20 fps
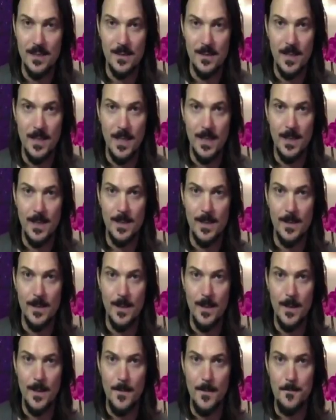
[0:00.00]
like
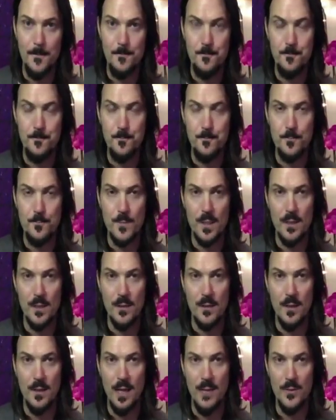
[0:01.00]
uh,
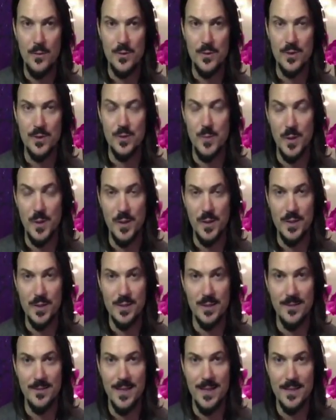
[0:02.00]
I was
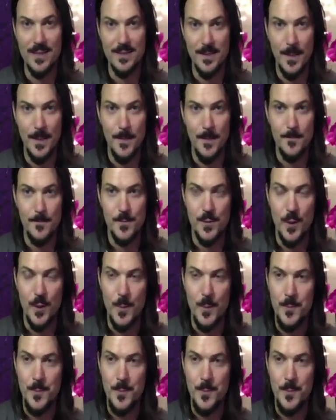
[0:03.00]
experiencing last night. So